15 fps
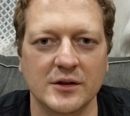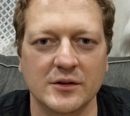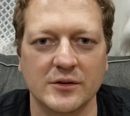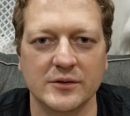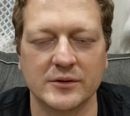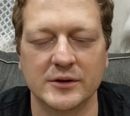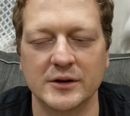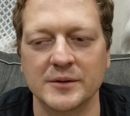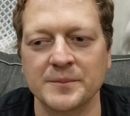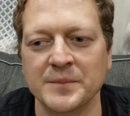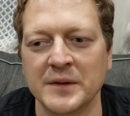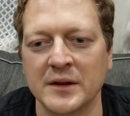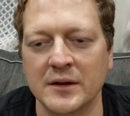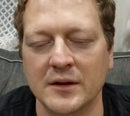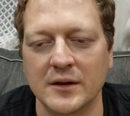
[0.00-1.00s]
in your
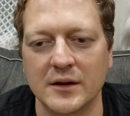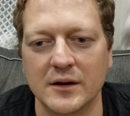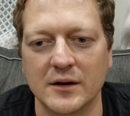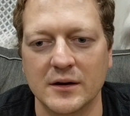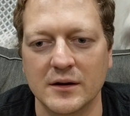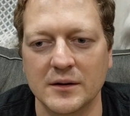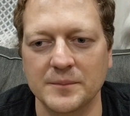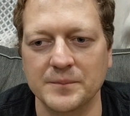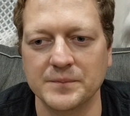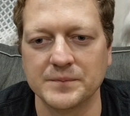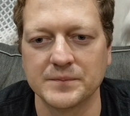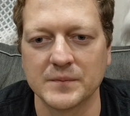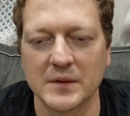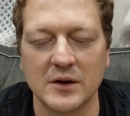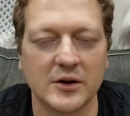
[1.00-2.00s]

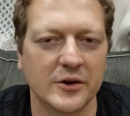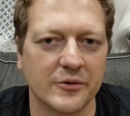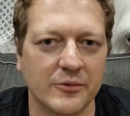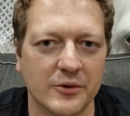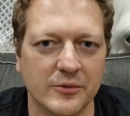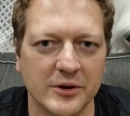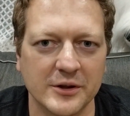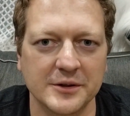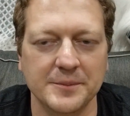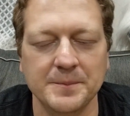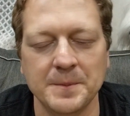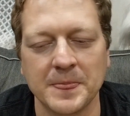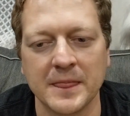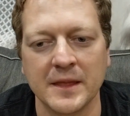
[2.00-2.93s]
hardware wallet.